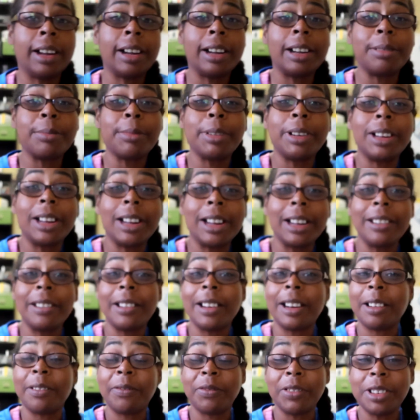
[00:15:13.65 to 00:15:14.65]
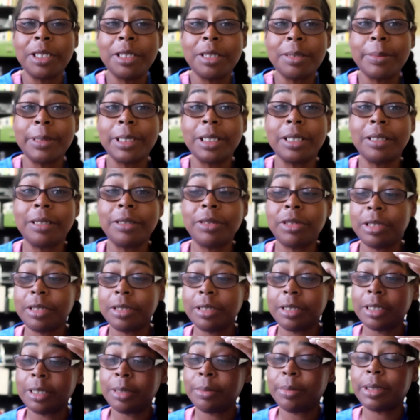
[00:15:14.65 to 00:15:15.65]
I'm glad that I finished making the
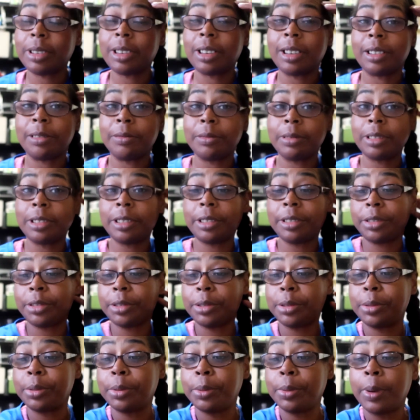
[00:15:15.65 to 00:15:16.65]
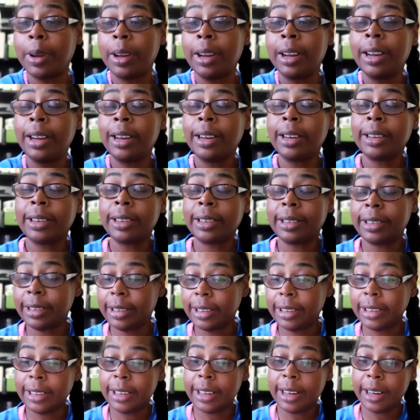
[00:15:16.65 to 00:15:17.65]
chili, but I really do
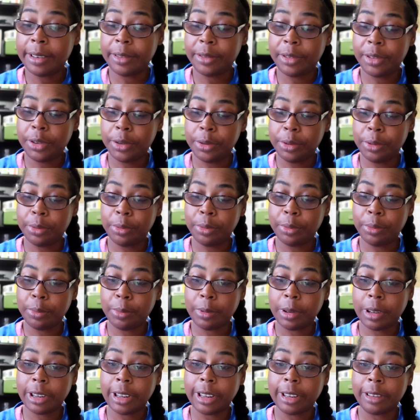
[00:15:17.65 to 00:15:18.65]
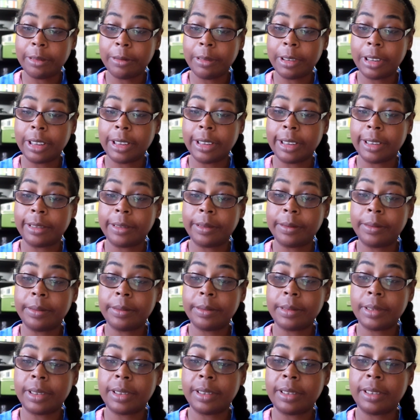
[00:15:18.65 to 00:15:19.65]
need to work out right now.
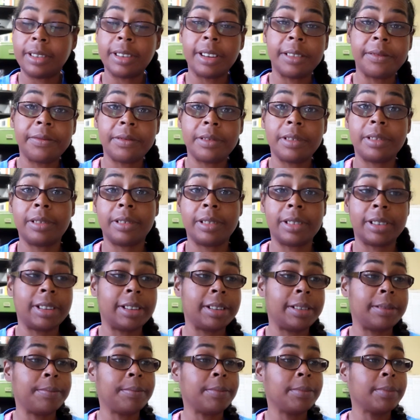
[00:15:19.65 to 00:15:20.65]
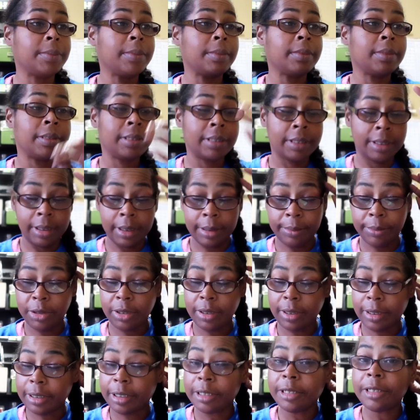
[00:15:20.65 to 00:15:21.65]
Definitely I'm
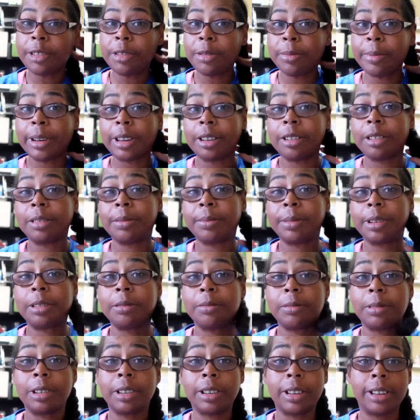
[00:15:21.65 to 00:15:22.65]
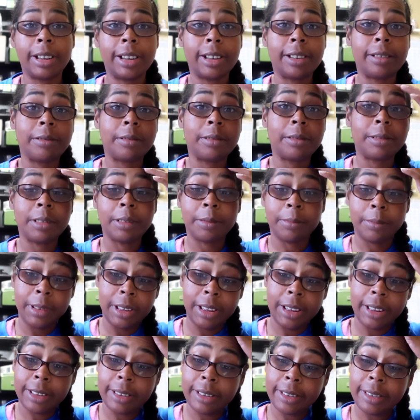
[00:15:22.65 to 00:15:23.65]
trying to do better about working out on the
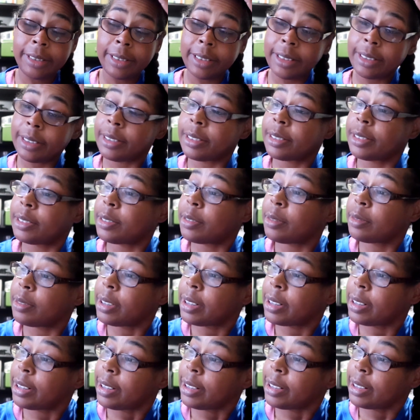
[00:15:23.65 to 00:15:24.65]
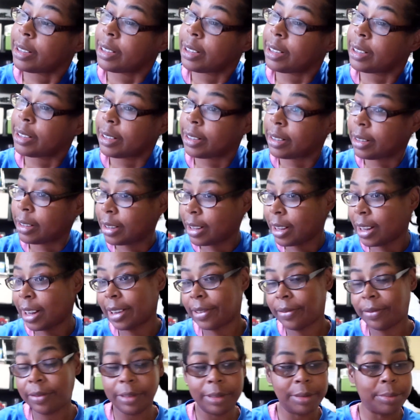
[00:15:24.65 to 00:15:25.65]
weekends so that I can
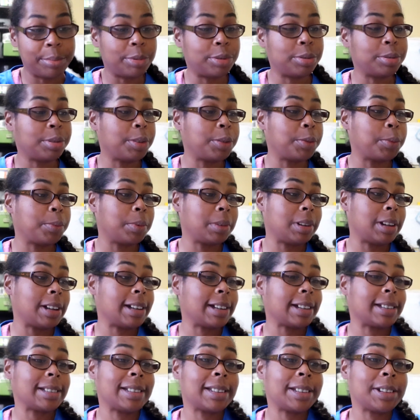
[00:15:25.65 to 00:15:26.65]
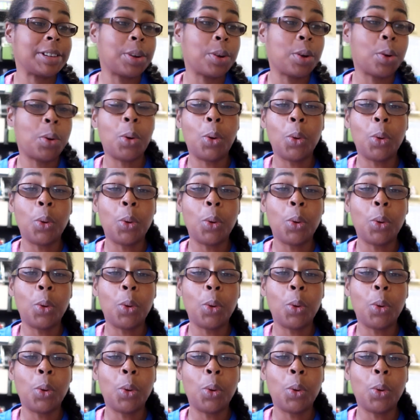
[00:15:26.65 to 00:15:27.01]
have a more relaxed